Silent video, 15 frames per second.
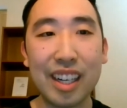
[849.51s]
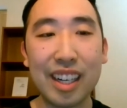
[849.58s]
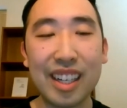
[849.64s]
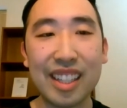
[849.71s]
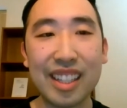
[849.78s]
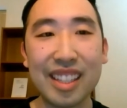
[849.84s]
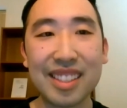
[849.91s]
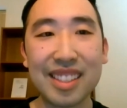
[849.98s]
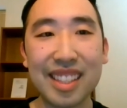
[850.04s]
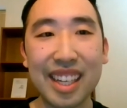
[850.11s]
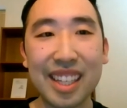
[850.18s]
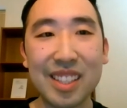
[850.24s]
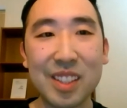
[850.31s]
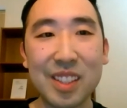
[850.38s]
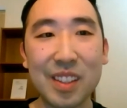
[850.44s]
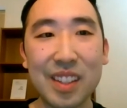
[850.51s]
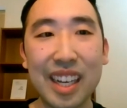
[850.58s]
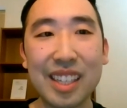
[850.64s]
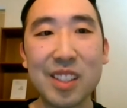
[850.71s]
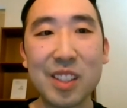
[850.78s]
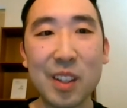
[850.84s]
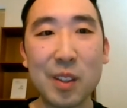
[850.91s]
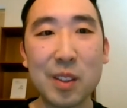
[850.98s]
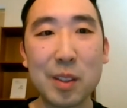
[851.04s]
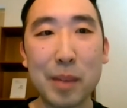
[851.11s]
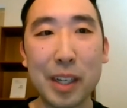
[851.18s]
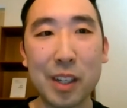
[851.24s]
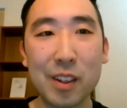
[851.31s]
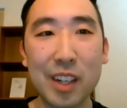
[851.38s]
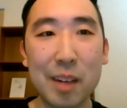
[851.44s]
on the slideshow that shows
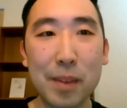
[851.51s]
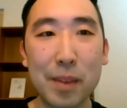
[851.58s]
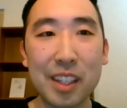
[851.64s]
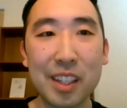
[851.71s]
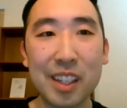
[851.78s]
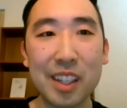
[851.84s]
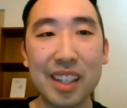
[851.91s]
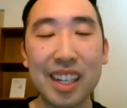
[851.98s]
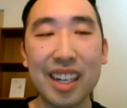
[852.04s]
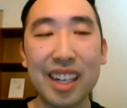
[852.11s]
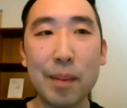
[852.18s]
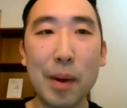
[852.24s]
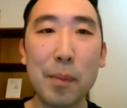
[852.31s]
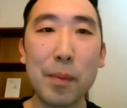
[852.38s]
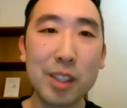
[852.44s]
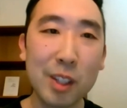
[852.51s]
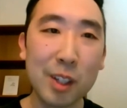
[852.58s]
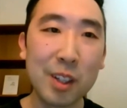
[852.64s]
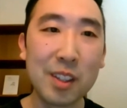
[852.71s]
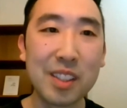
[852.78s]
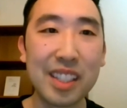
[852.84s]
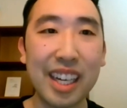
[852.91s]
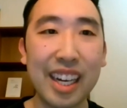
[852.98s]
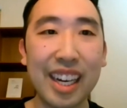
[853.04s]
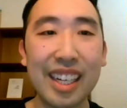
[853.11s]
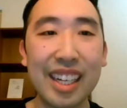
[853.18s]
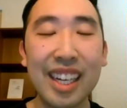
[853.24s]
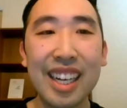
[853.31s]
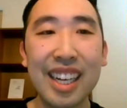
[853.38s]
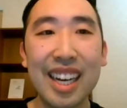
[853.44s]
my grandmother on my maternal side